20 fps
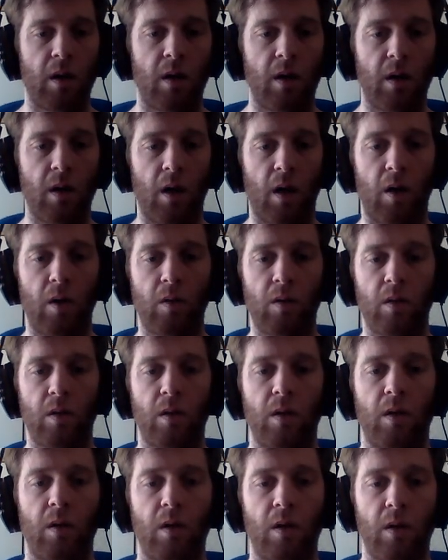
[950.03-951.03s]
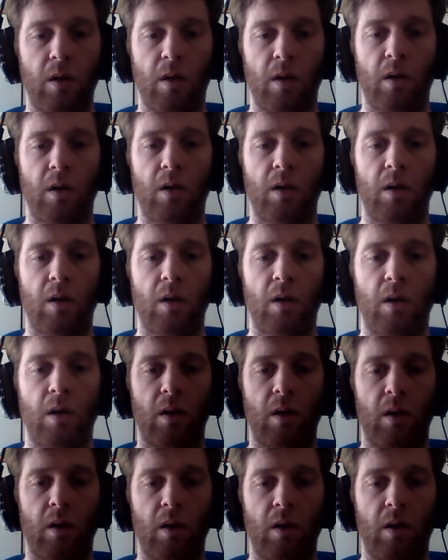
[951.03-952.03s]
You know,
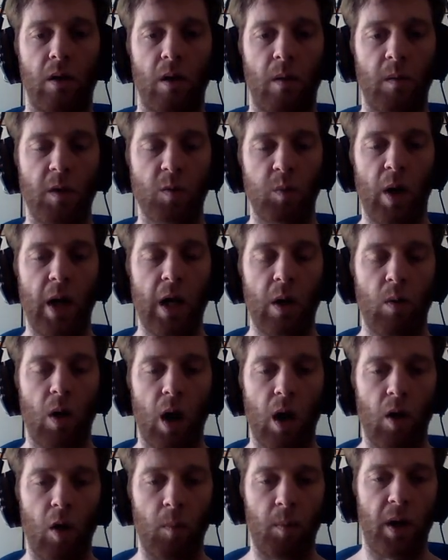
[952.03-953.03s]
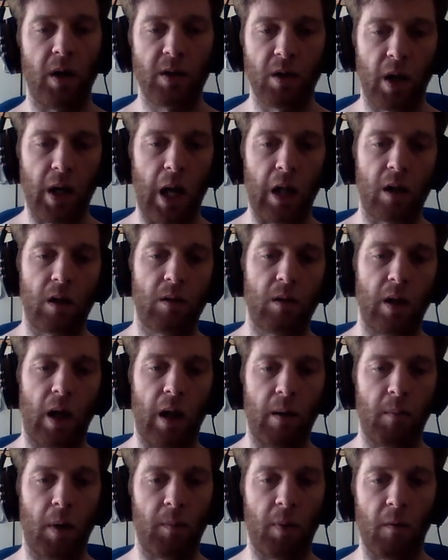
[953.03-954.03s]
he's wearing quite a lot, but it turned out
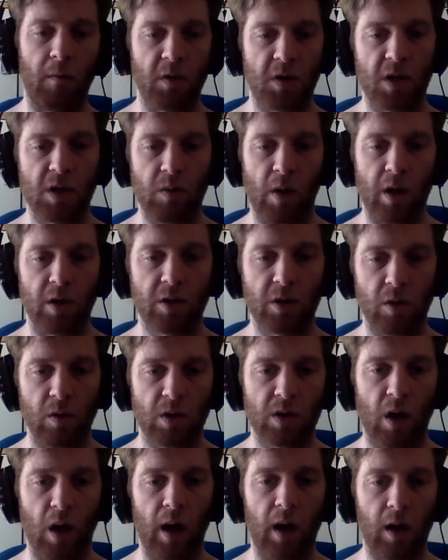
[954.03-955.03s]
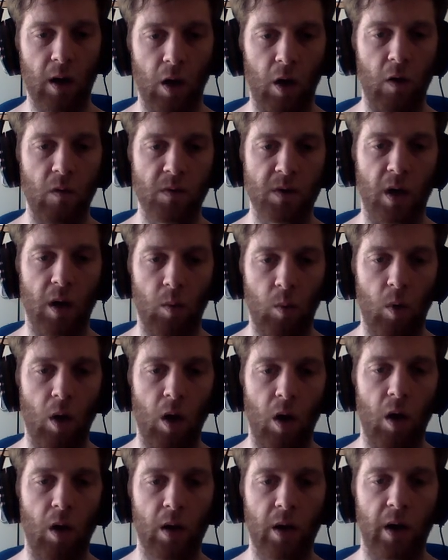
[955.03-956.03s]
that my brother's just wearing too tight clothes at
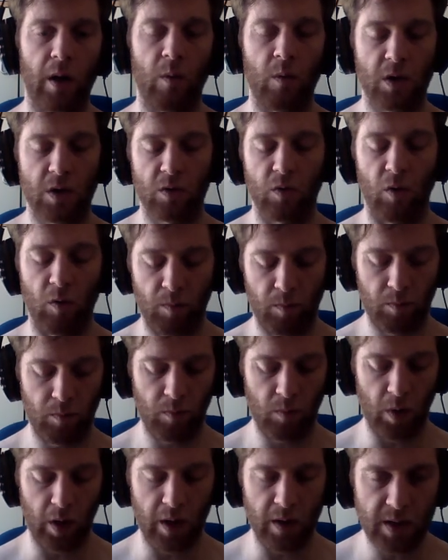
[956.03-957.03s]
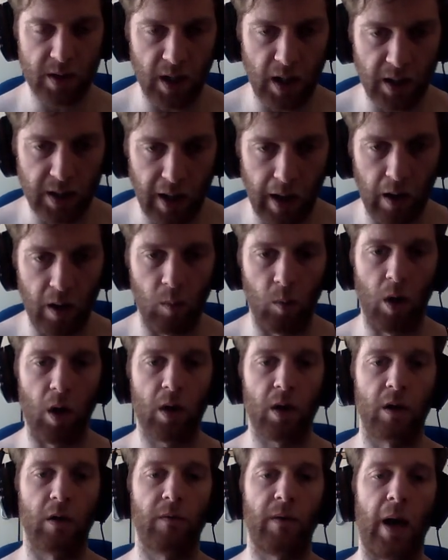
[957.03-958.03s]
work, and it was sort of, when he was sitting down at
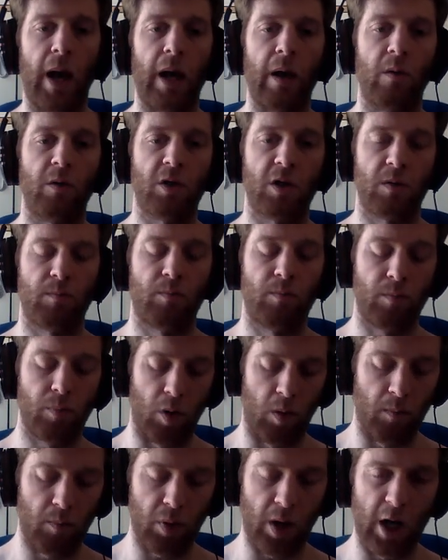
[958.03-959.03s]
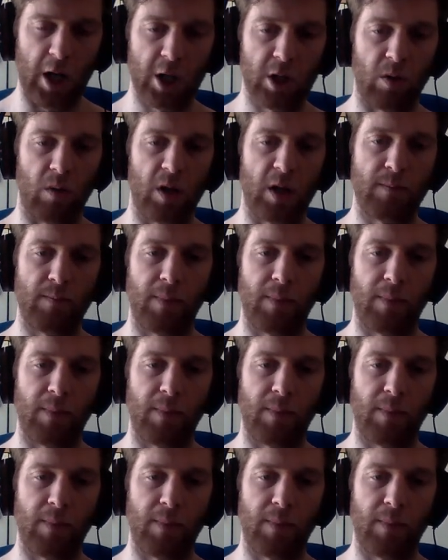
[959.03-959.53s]
work in the van, it was just putting pressure on his